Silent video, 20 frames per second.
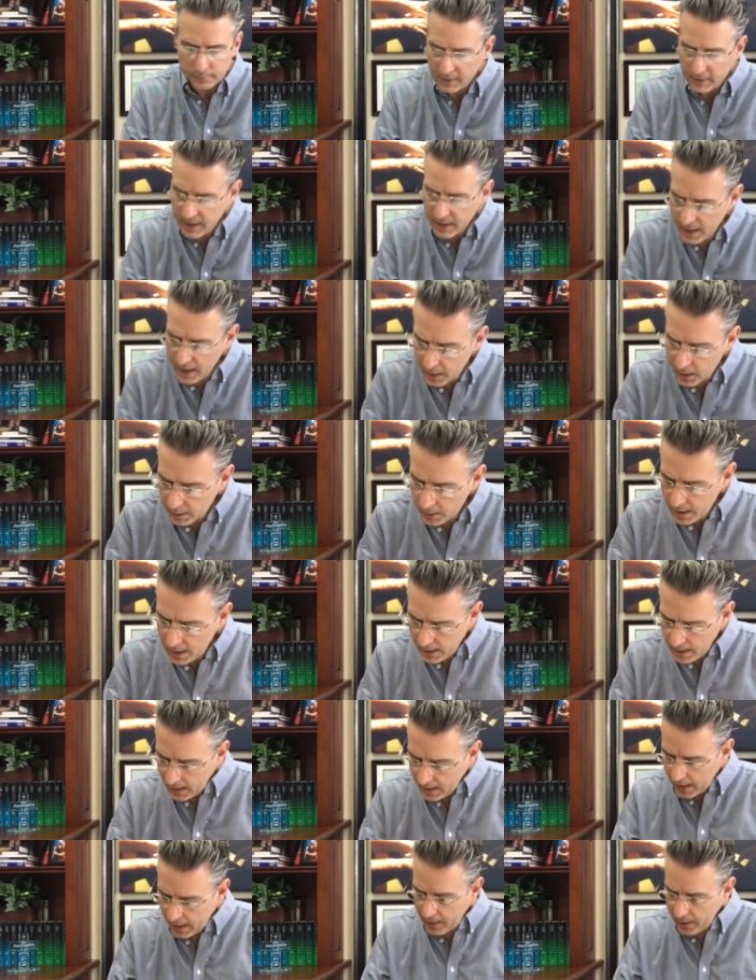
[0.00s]
Now,
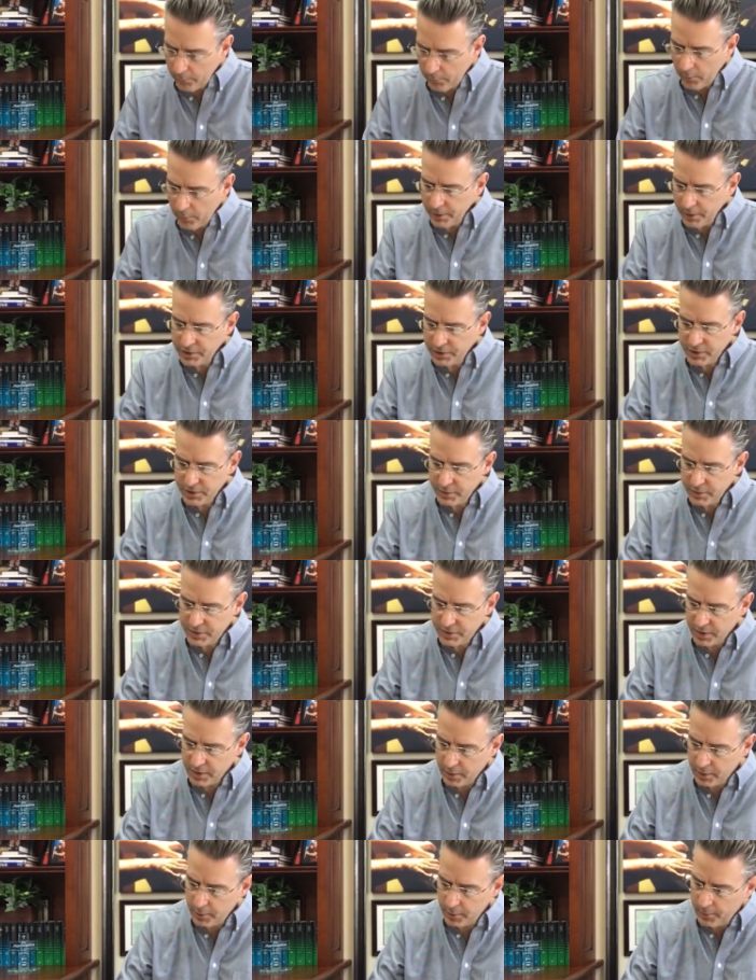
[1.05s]
I want you
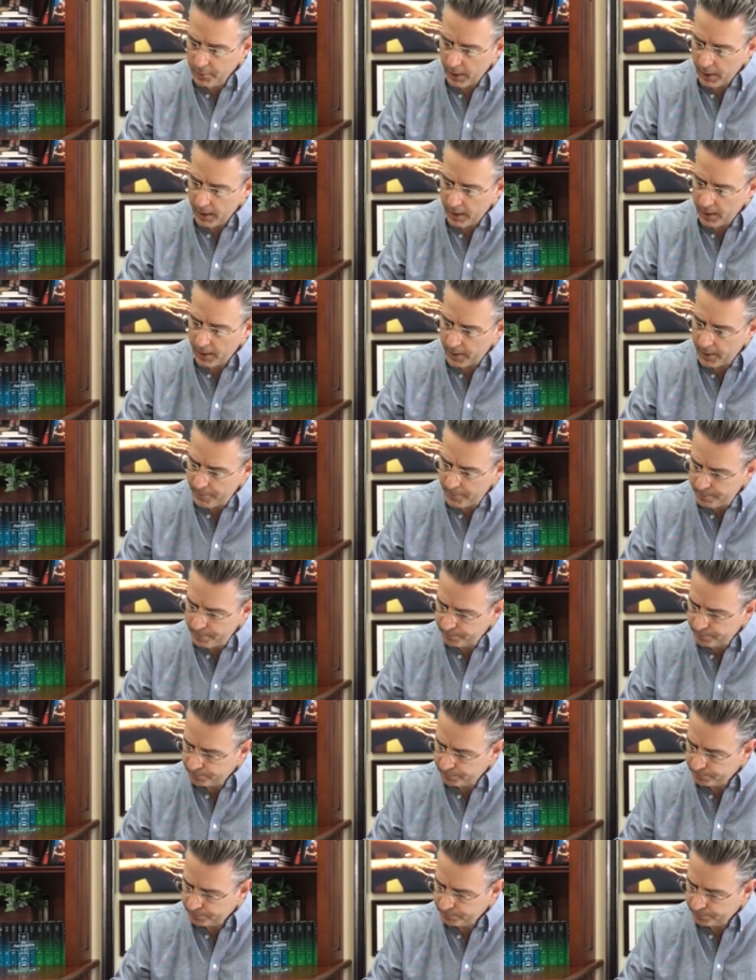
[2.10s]
to um,